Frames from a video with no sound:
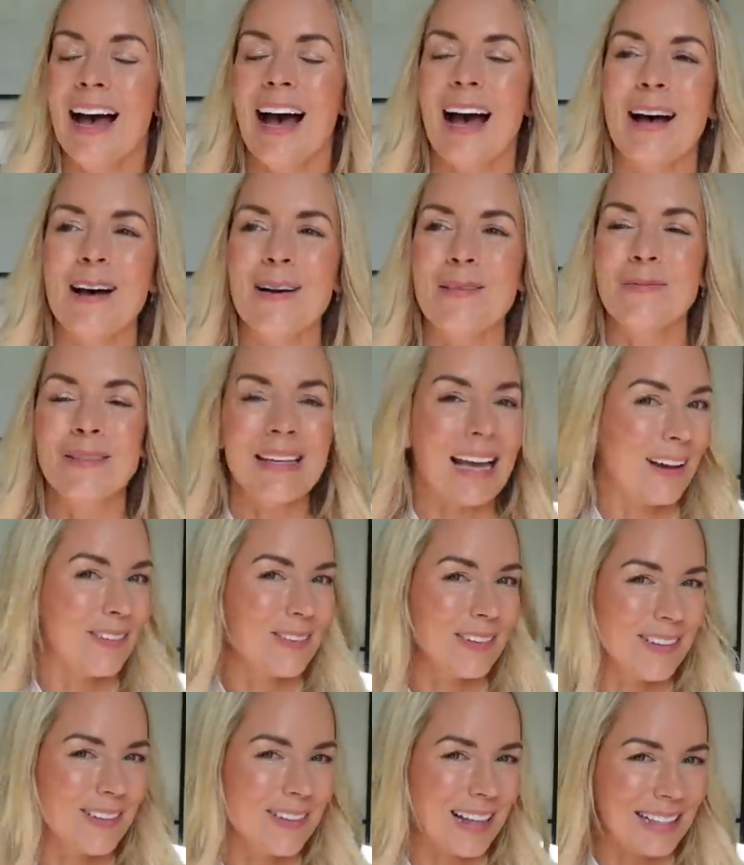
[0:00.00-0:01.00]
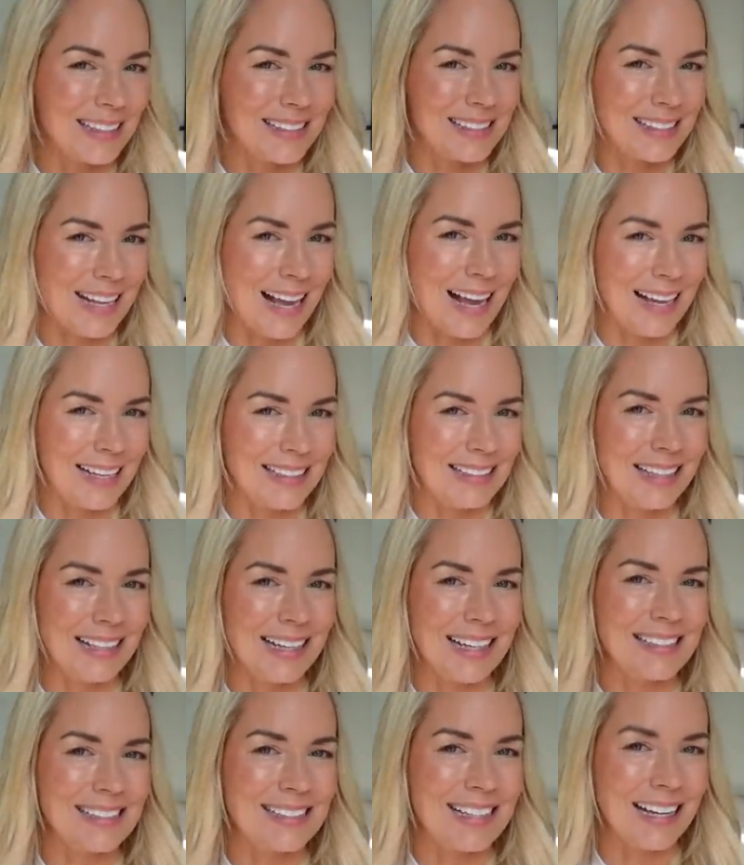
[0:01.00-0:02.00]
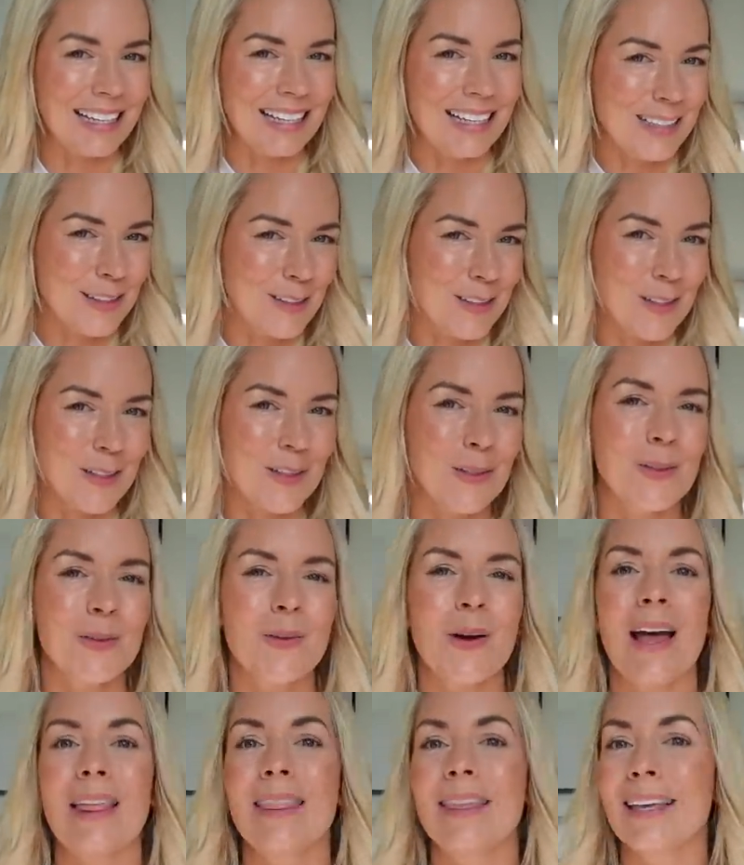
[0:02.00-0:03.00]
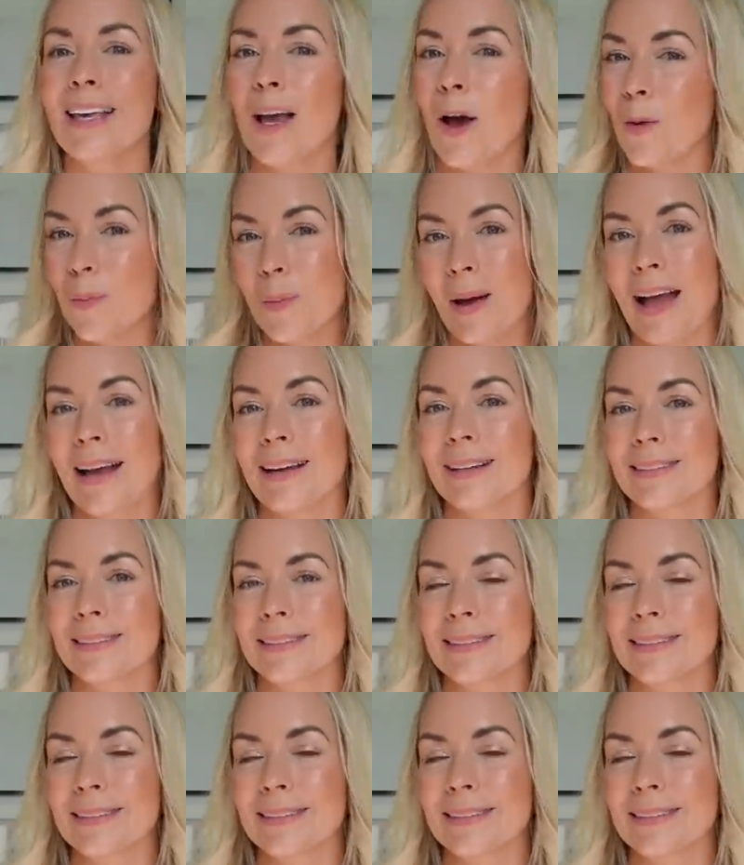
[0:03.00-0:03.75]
Um, but yeah, with all that said, let's get into the home hack.